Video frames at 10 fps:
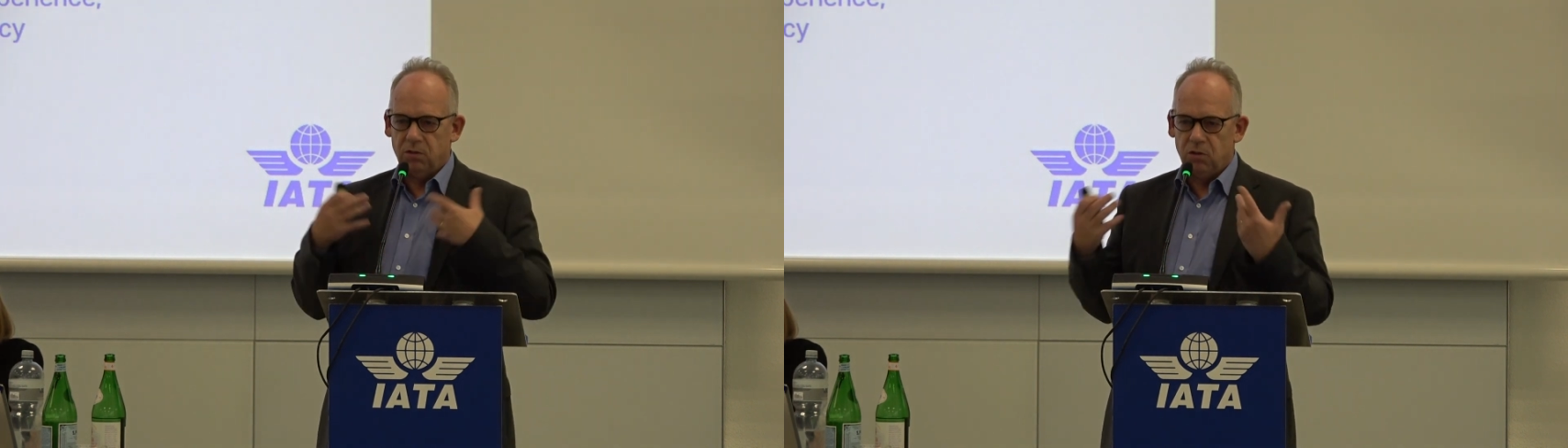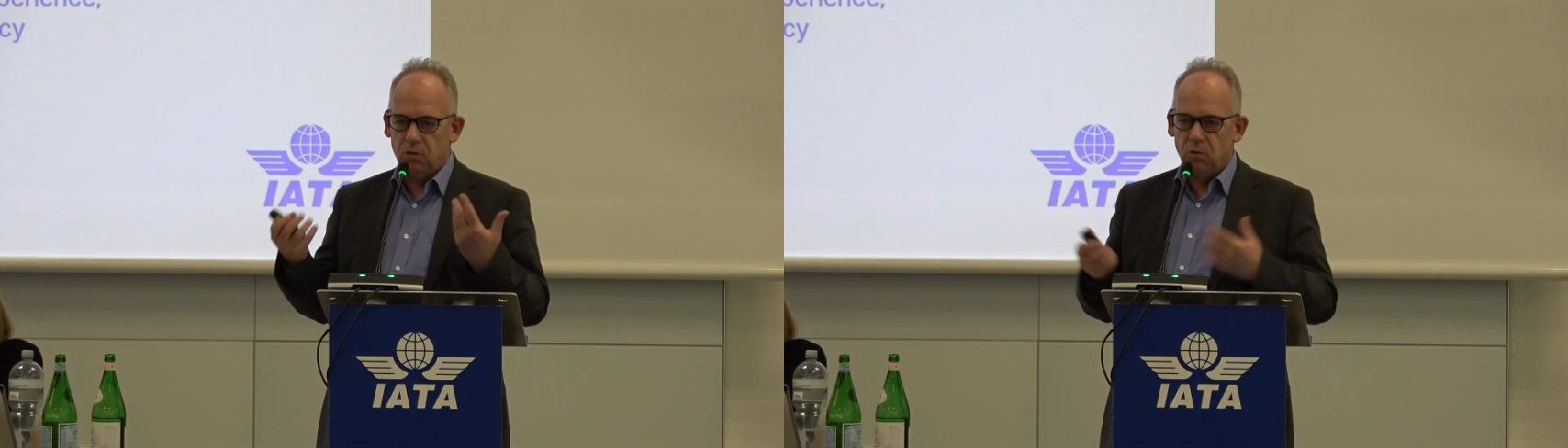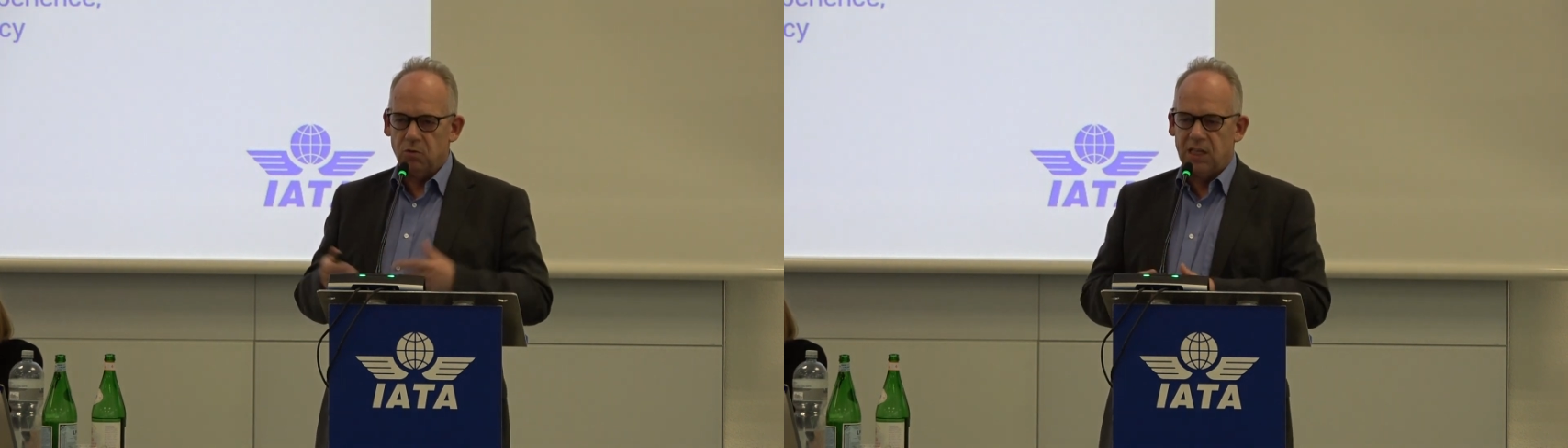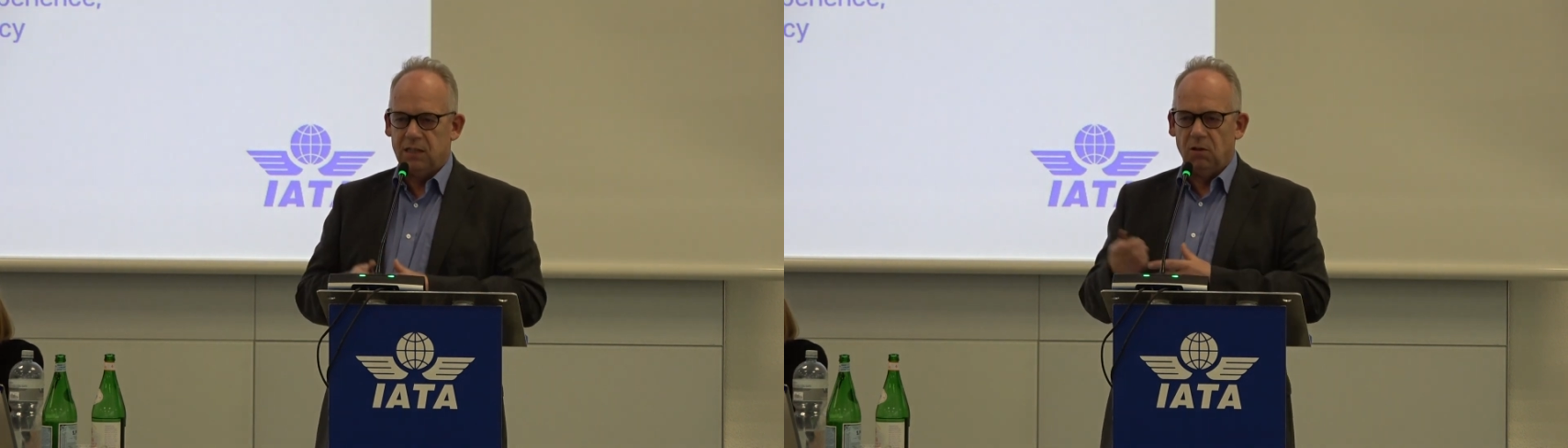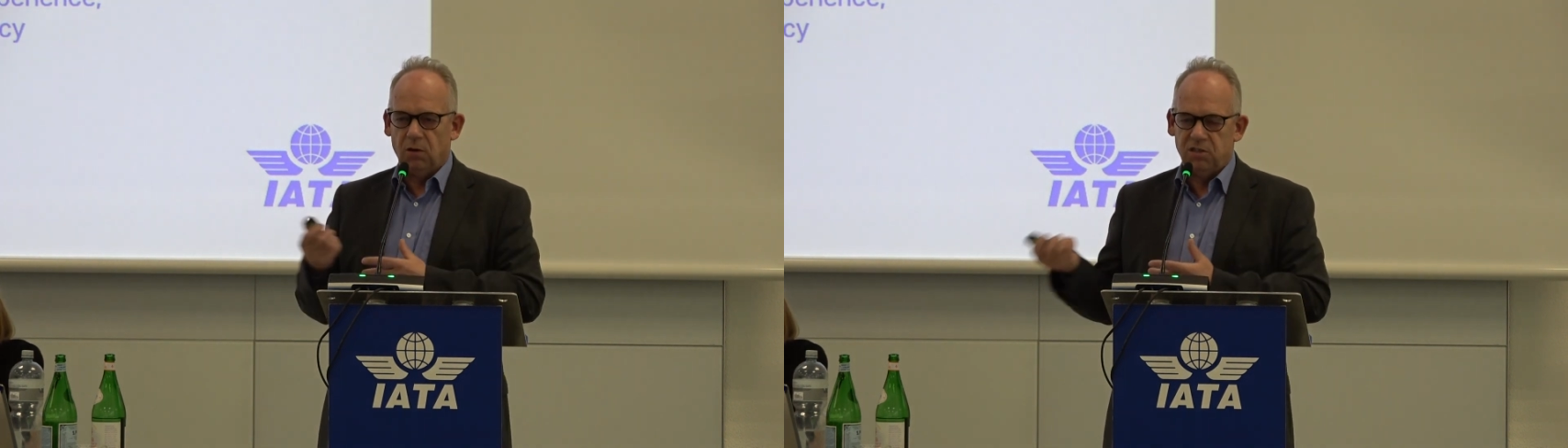use
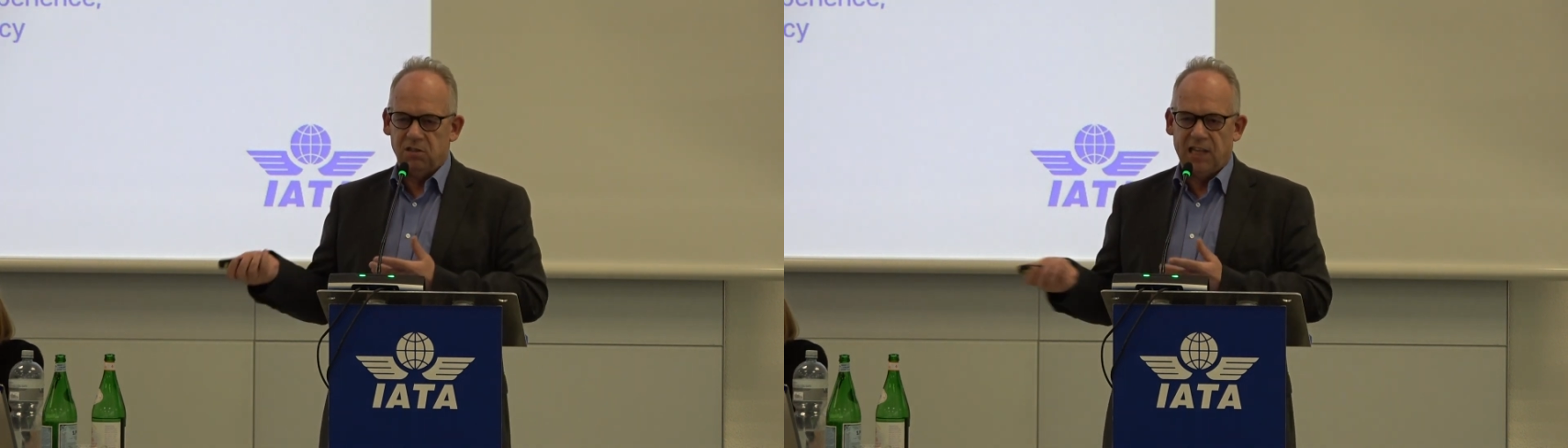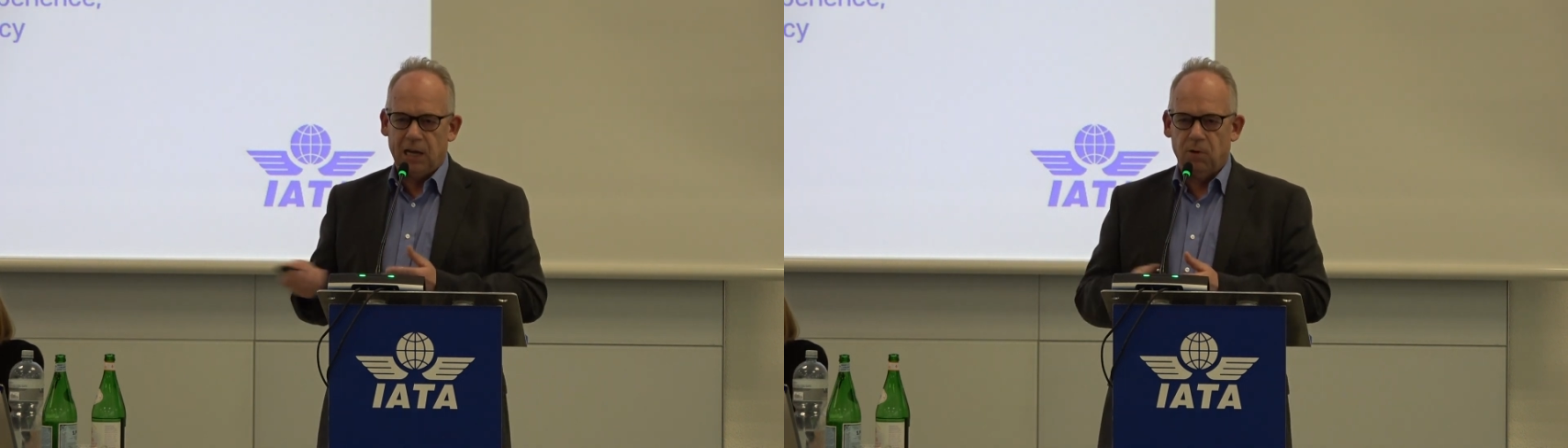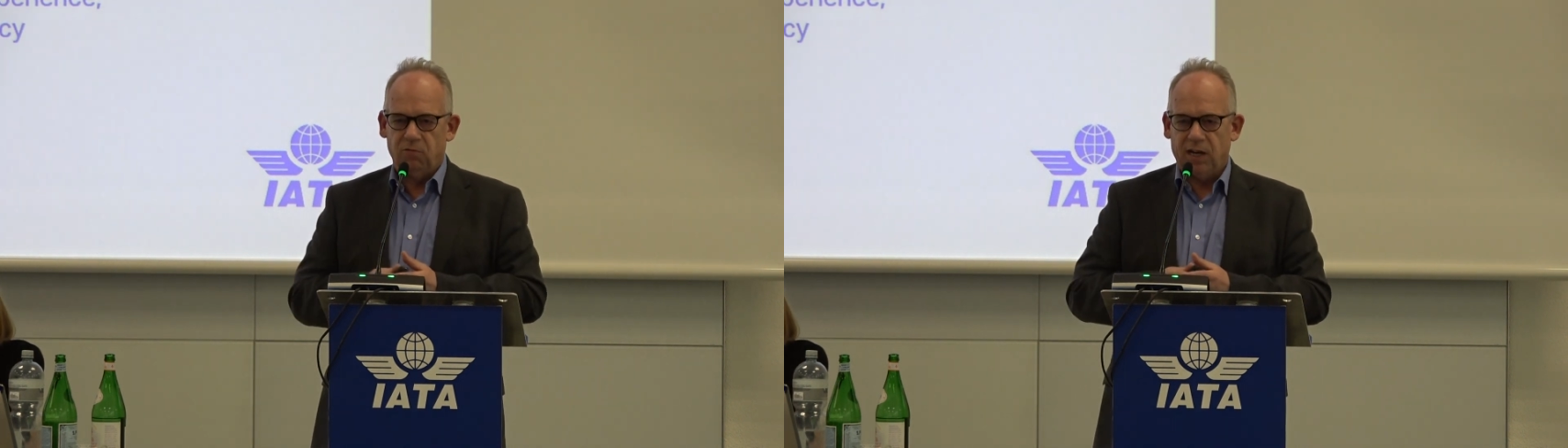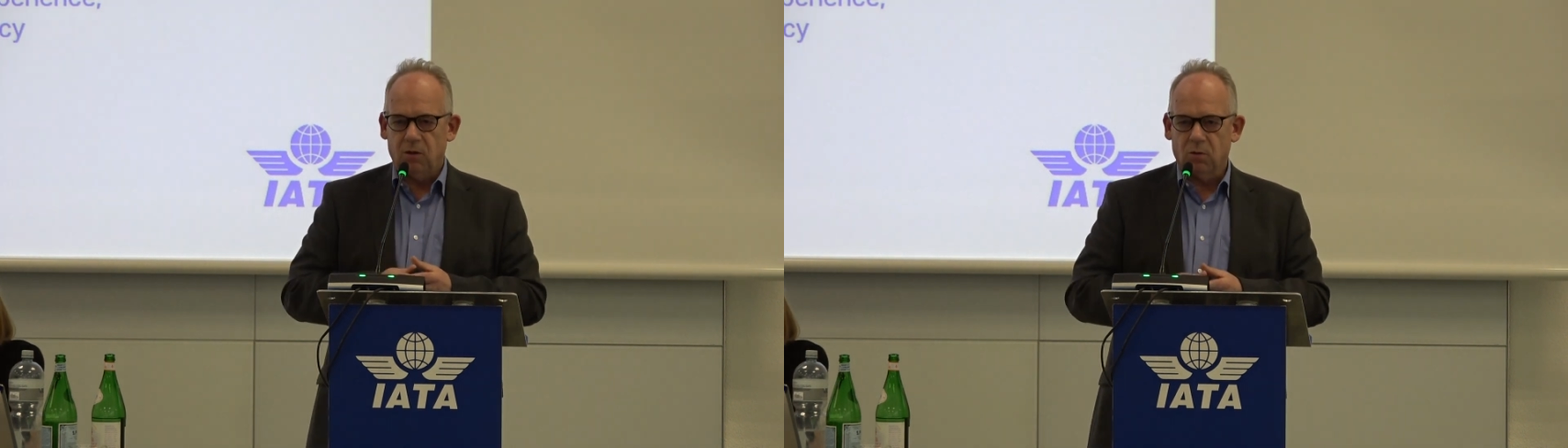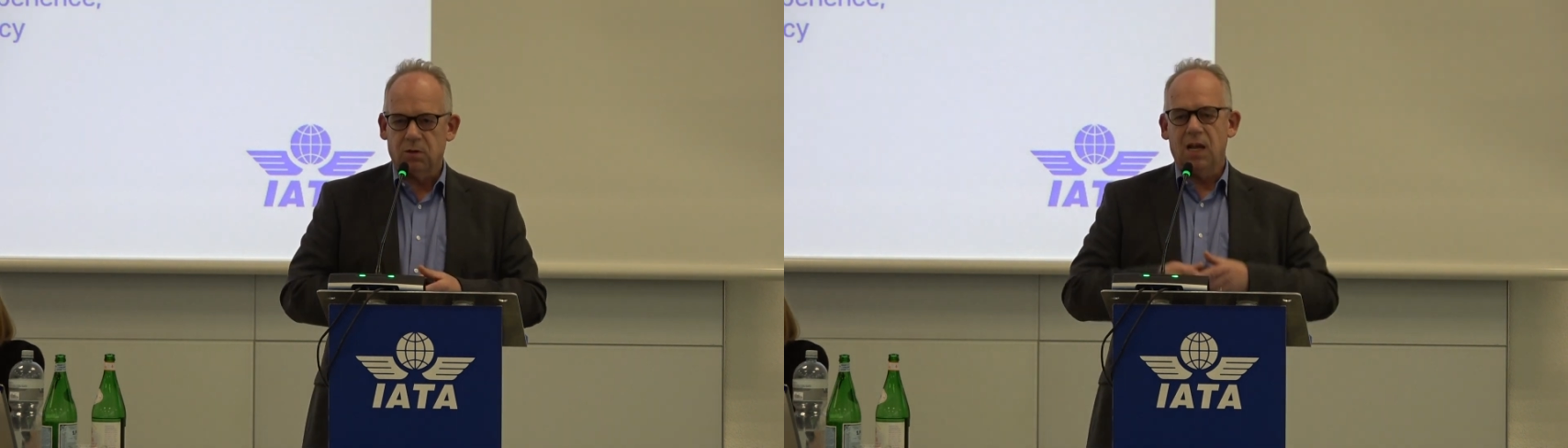technology like On Record